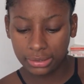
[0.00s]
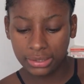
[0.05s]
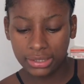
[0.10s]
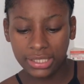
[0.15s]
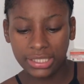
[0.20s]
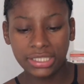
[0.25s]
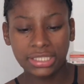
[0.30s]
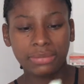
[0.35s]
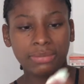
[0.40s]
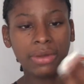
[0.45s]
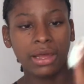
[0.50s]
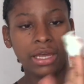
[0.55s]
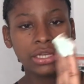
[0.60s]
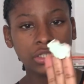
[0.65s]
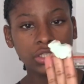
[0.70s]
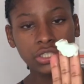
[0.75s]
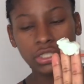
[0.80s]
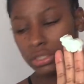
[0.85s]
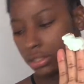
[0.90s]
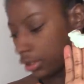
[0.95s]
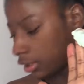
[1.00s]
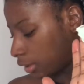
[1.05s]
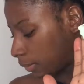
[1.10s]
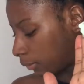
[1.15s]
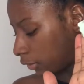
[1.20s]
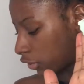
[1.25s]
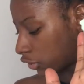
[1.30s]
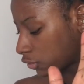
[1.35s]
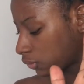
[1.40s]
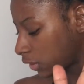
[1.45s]
this much,
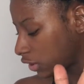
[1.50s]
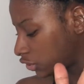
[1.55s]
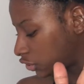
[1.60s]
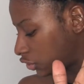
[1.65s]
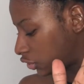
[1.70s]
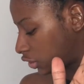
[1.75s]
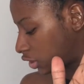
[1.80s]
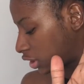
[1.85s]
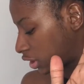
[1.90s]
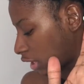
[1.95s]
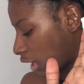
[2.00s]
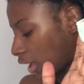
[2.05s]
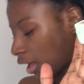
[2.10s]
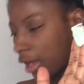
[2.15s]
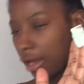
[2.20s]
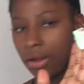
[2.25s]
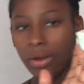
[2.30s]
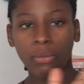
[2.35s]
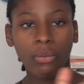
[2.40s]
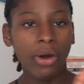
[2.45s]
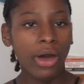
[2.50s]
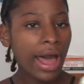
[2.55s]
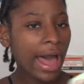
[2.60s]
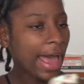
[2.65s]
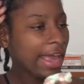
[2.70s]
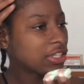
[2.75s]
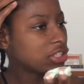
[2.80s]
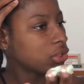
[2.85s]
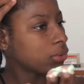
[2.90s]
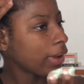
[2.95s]
because once you start, what
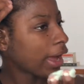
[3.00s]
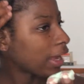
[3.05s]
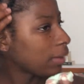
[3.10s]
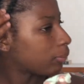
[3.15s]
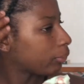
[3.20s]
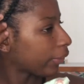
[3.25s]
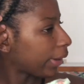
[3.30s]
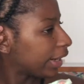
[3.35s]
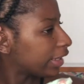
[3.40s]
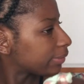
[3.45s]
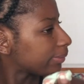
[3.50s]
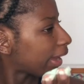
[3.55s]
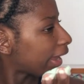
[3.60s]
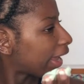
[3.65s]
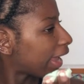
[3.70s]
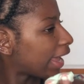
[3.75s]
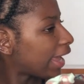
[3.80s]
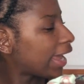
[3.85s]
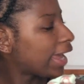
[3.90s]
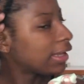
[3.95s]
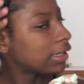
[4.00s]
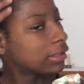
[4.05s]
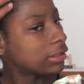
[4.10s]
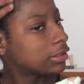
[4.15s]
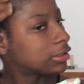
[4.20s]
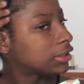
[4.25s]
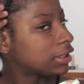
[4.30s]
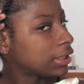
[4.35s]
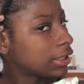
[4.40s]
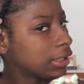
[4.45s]
I do, I braid my hair
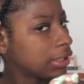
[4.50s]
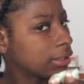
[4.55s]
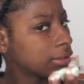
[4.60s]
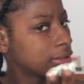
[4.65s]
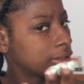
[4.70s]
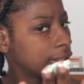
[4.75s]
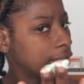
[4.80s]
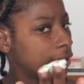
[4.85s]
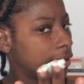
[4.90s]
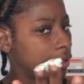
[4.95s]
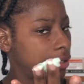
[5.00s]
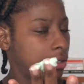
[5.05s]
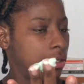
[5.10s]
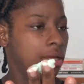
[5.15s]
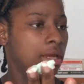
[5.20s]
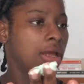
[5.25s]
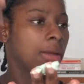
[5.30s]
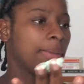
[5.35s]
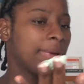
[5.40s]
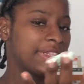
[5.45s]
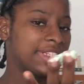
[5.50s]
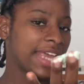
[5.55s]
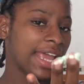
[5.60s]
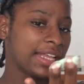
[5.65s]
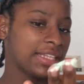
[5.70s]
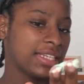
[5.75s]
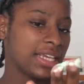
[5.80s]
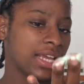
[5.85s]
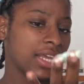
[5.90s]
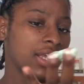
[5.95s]
to
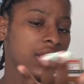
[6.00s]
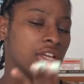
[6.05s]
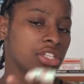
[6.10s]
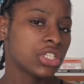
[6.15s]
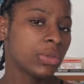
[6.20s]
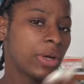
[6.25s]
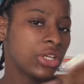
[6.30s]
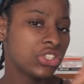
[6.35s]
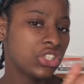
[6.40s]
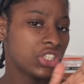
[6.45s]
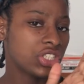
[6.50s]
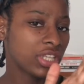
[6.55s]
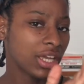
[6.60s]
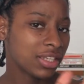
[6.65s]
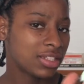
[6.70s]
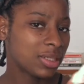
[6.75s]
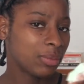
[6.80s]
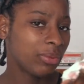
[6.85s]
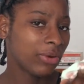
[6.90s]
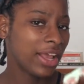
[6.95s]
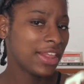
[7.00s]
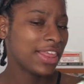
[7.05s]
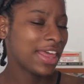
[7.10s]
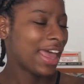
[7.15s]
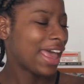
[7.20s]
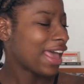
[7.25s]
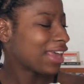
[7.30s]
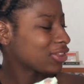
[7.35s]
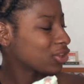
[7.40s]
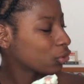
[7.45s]
protect it. So once you start to braid the
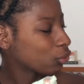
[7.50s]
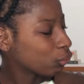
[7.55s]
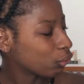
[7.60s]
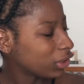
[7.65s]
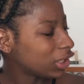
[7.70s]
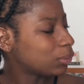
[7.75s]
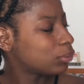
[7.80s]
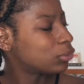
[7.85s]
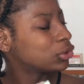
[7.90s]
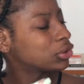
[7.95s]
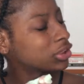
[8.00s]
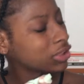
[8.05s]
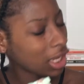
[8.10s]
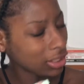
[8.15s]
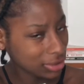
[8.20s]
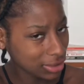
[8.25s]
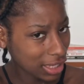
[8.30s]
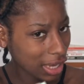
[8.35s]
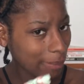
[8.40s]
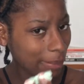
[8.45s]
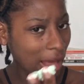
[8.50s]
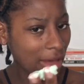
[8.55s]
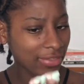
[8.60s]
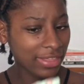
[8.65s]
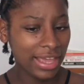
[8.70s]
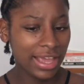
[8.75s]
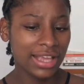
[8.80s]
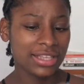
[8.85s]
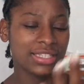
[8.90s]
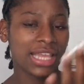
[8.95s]
hair, the cream will start to come out
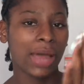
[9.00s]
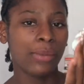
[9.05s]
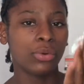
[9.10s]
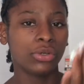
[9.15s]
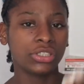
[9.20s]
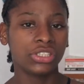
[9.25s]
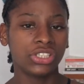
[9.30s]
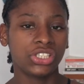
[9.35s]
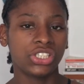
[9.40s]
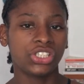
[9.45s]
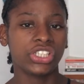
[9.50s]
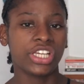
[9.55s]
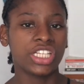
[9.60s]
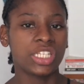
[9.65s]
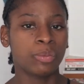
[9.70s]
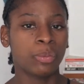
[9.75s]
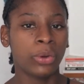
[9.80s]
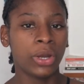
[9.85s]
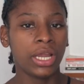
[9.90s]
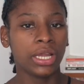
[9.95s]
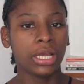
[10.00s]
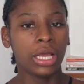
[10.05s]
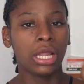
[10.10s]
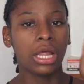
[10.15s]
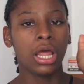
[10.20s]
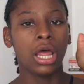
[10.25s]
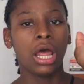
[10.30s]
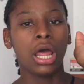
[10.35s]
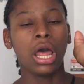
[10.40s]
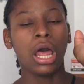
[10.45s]
the hair. So I wouldn't suggest putting a
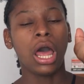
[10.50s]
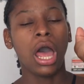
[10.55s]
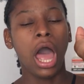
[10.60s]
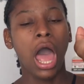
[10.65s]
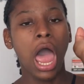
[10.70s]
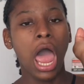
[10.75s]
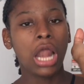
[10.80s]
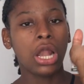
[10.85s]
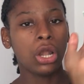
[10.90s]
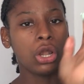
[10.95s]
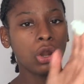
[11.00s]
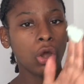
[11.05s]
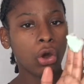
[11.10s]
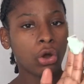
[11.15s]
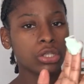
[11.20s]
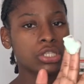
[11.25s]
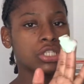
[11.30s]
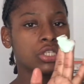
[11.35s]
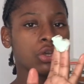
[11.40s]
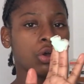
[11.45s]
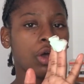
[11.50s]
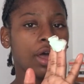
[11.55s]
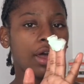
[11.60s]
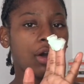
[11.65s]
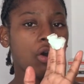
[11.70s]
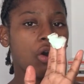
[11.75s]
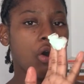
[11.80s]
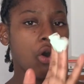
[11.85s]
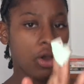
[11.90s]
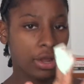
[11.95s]
lot
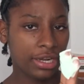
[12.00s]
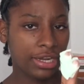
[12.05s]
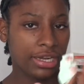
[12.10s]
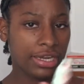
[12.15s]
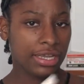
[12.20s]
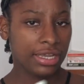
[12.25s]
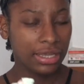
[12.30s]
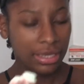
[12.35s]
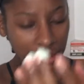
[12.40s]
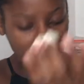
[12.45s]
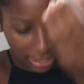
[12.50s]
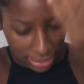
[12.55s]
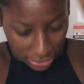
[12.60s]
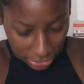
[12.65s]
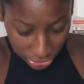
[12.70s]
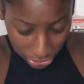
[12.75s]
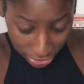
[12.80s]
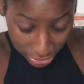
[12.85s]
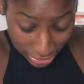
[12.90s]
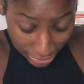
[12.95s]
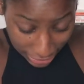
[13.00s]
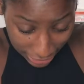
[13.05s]
on. Just a